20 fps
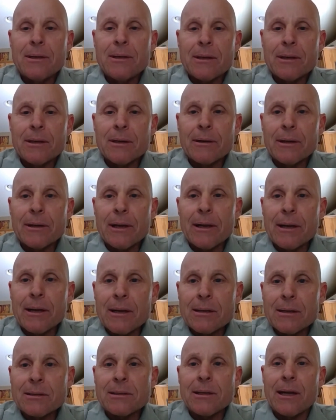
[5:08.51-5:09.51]
It
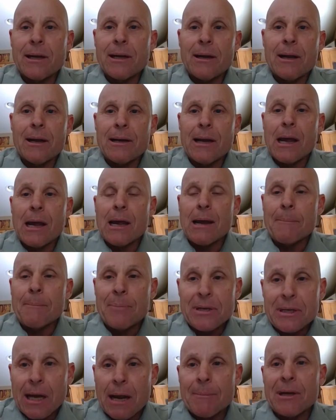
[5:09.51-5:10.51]
is an
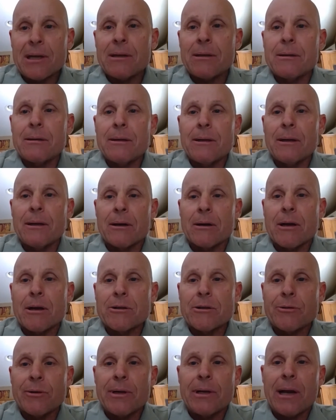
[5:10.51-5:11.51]
epidemic in our
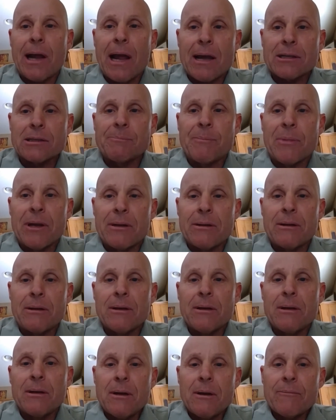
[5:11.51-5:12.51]
country and has
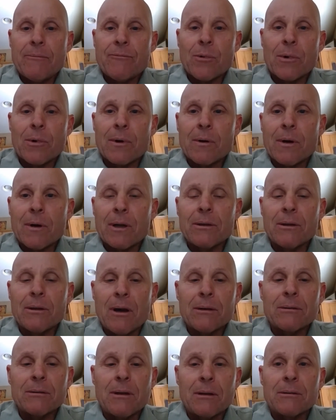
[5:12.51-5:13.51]
been for a
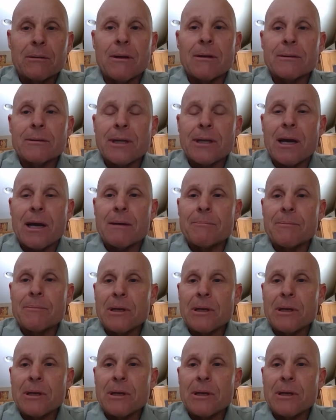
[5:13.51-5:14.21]
long time.